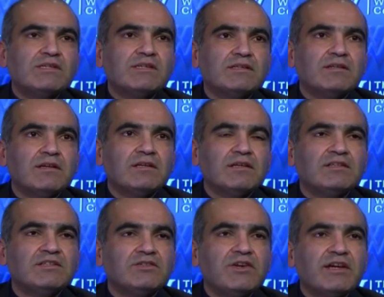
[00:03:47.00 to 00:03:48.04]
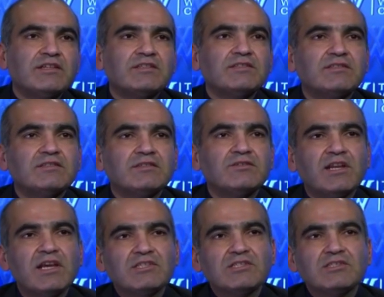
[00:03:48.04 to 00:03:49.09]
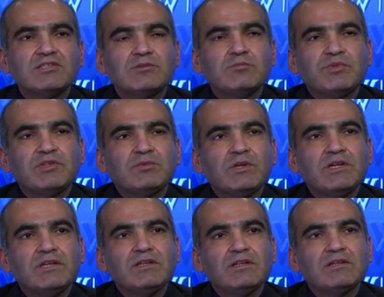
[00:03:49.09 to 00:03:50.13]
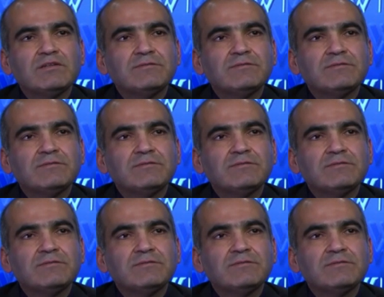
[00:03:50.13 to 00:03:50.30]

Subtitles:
a direct relationship between